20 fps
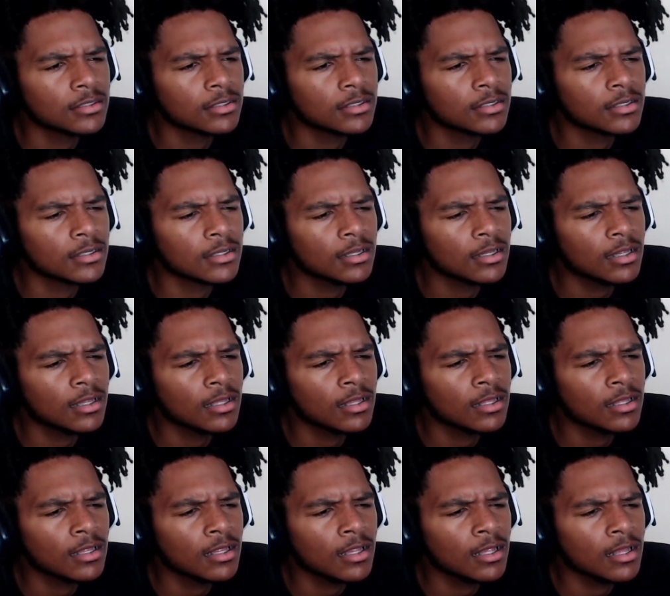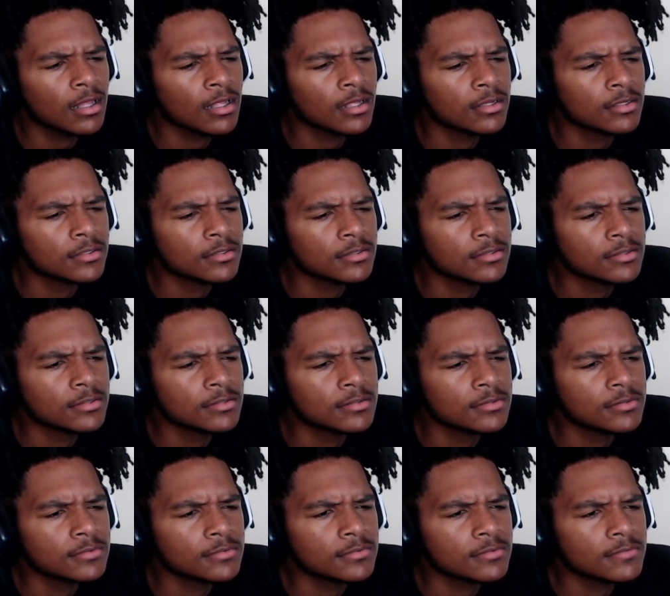
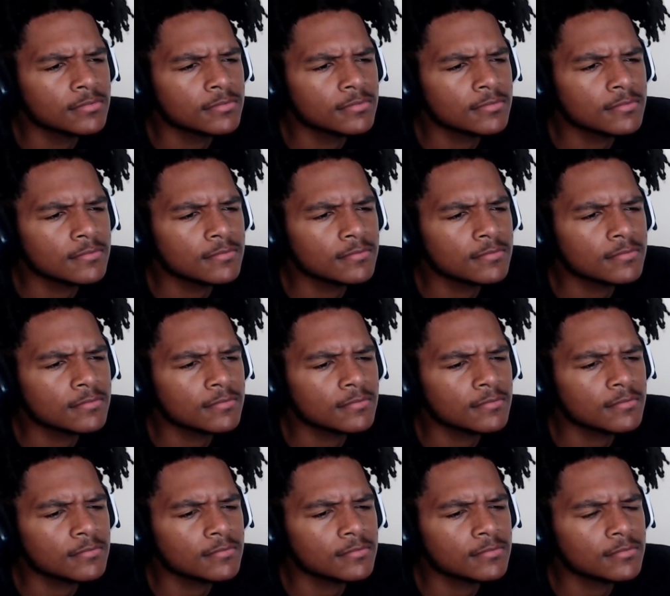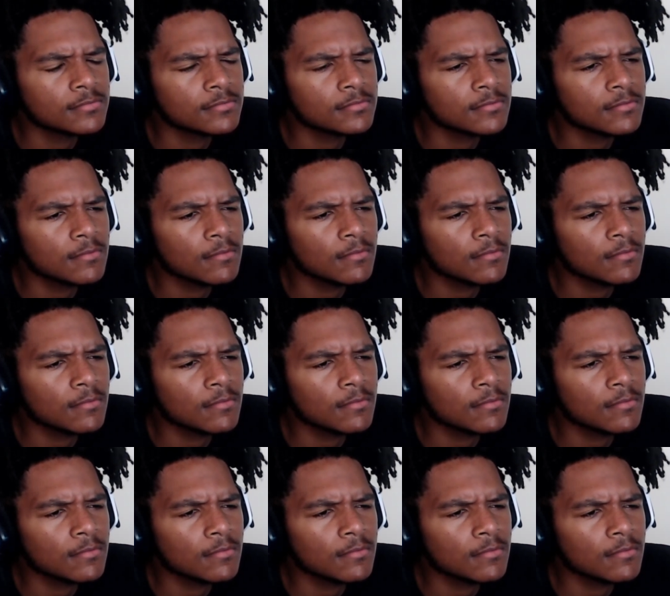(no one is talking)